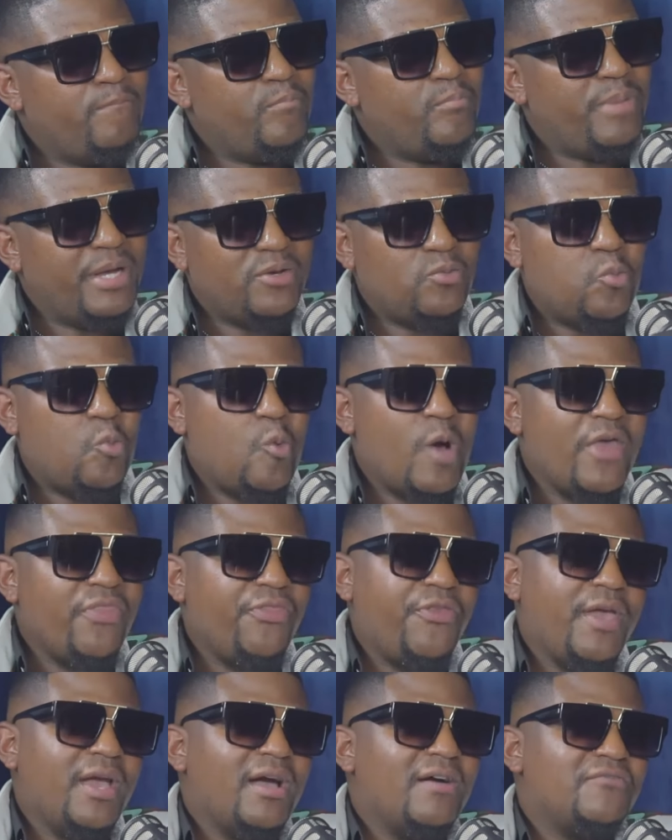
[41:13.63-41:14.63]
But
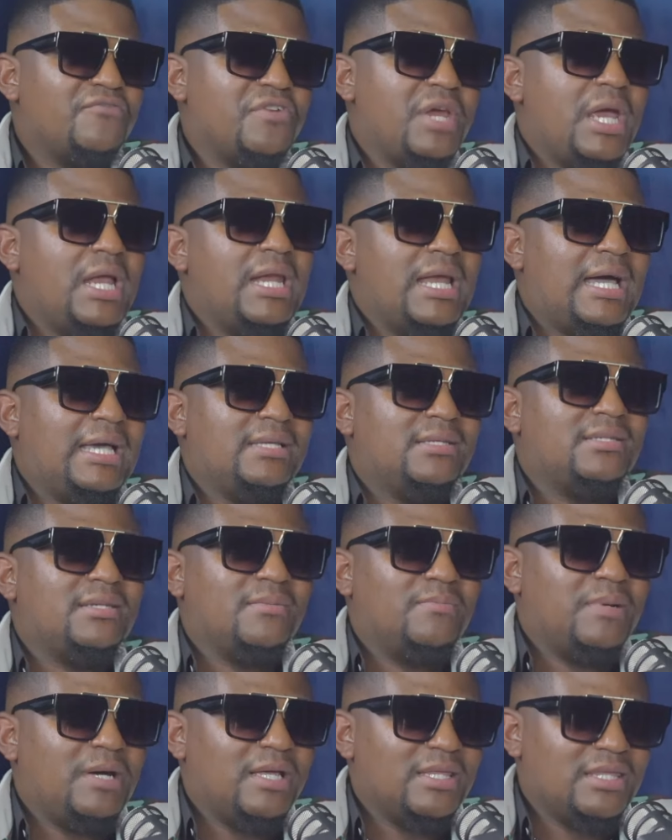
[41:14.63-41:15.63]
one thing I've realized
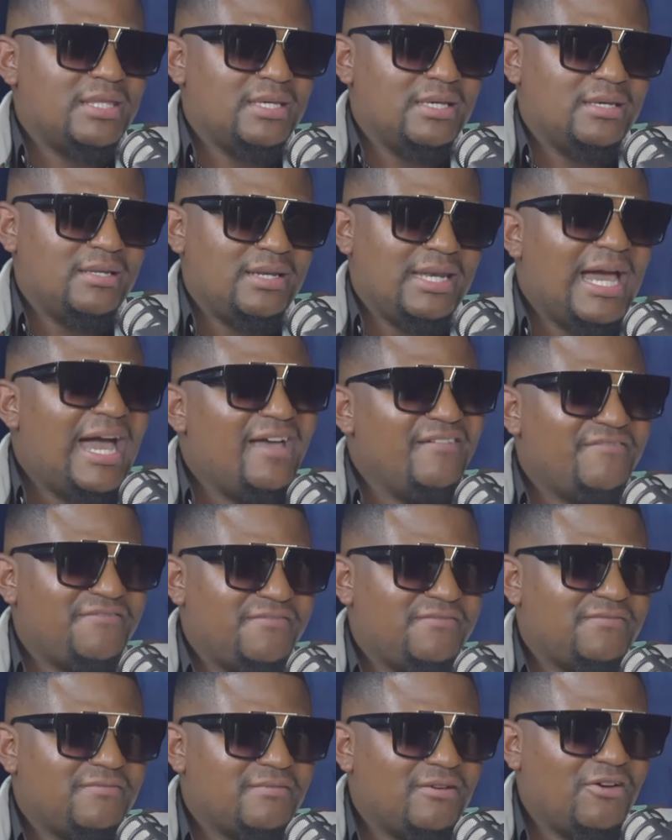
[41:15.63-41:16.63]
about the
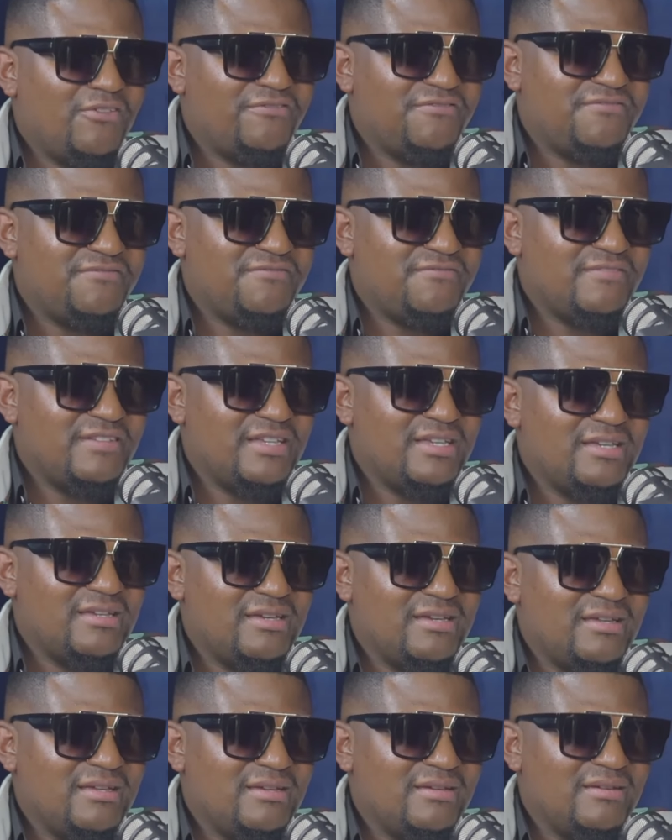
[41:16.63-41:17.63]
life of
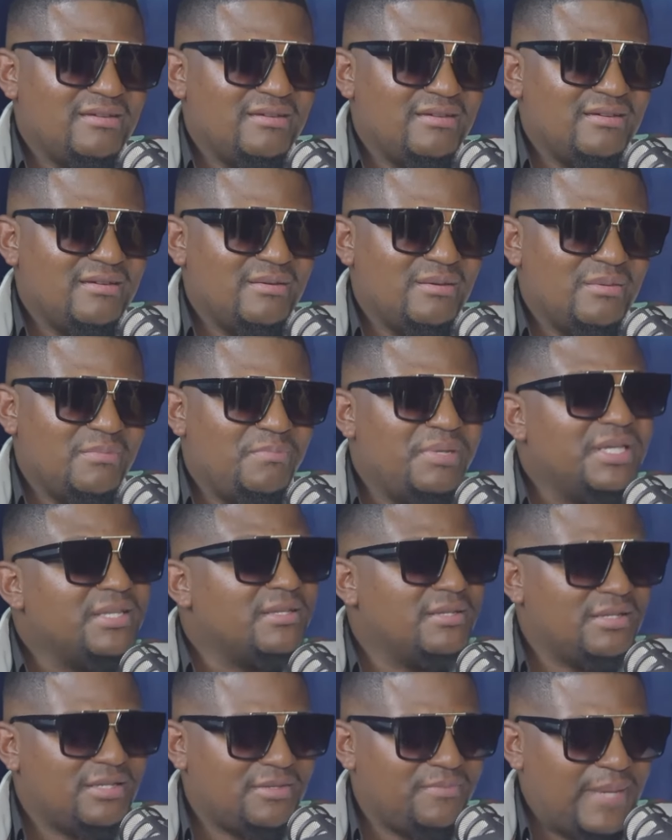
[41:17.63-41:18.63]
a
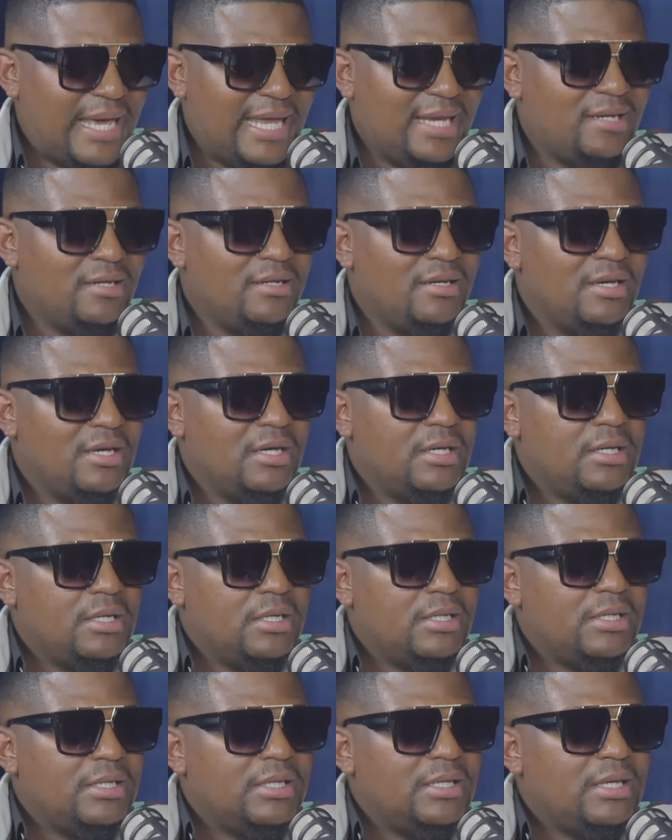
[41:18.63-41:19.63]
businessman
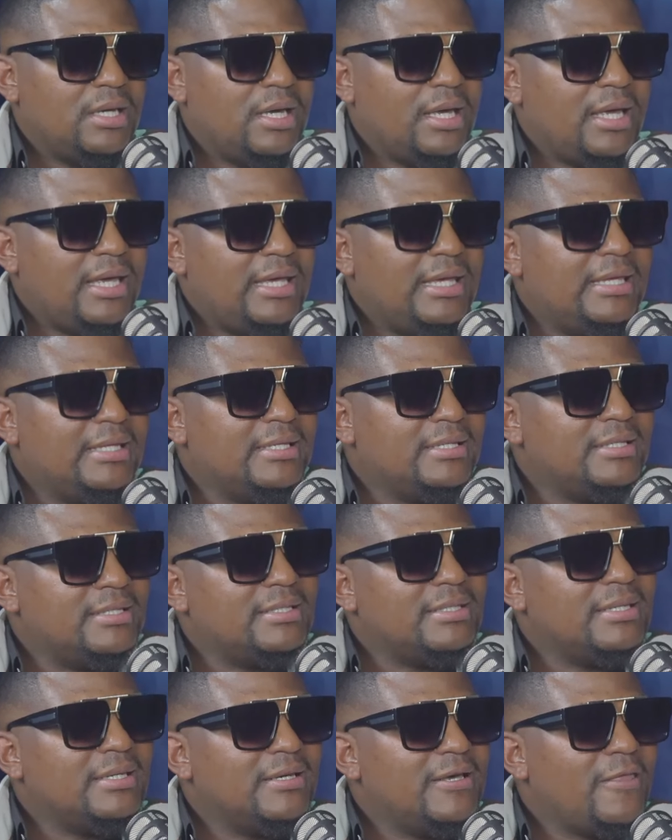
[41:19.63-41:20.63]

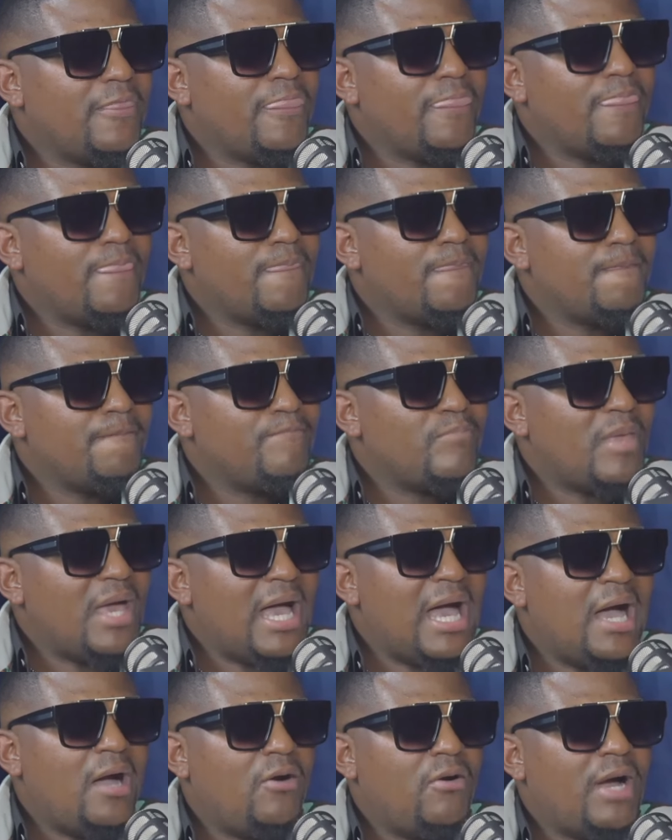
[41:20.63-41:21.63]
is
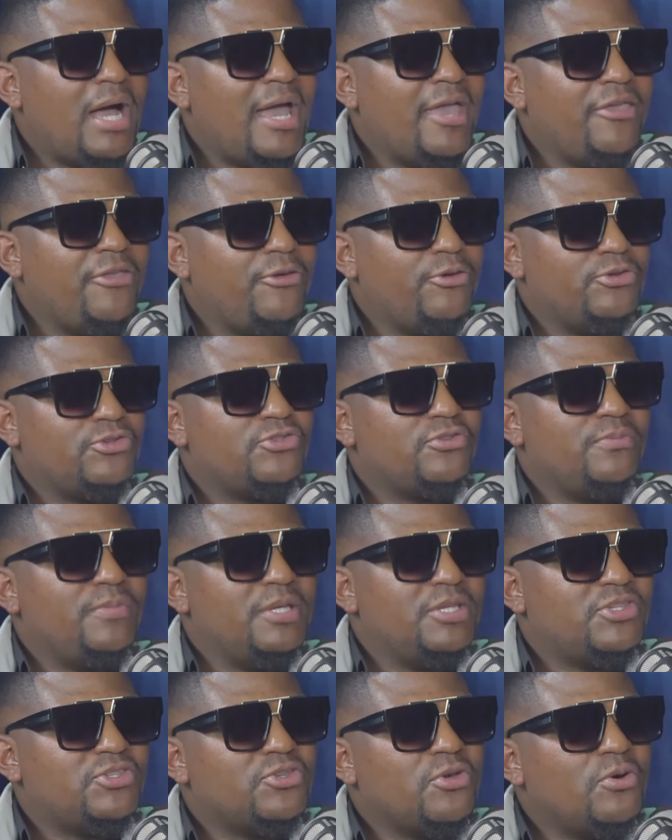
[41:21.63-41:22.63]
how I used to
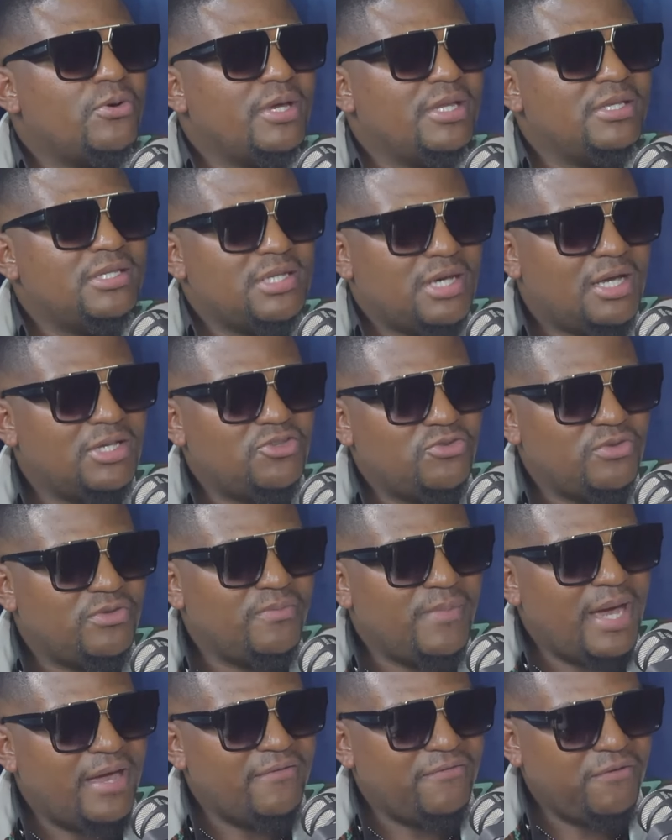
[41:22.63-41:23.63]
be so in touch
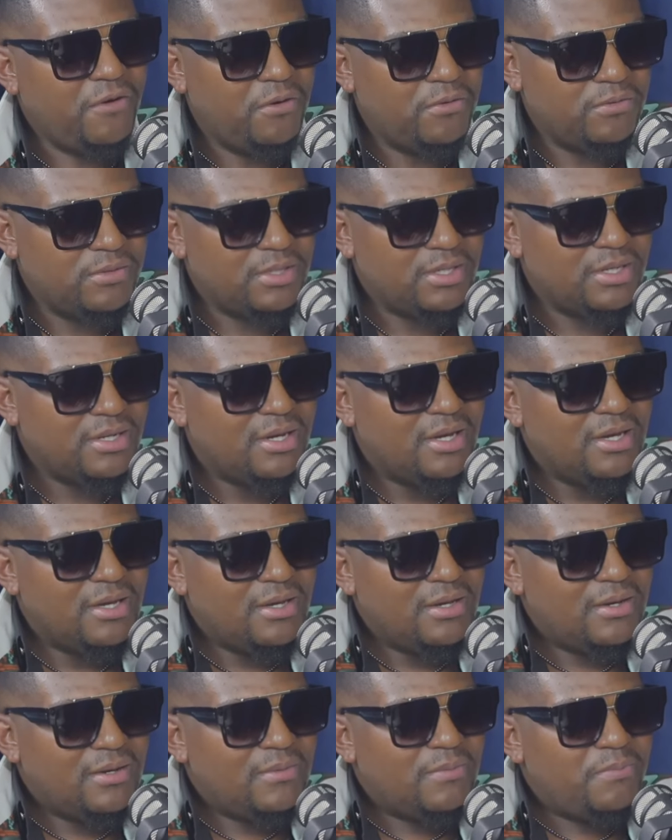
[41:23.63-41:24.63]
with my phone.
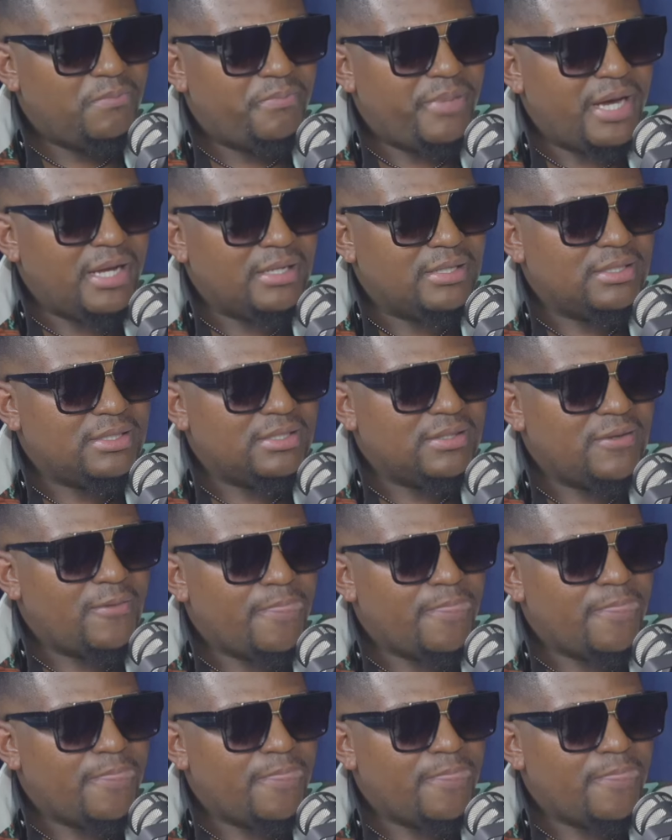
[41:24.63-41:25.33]
But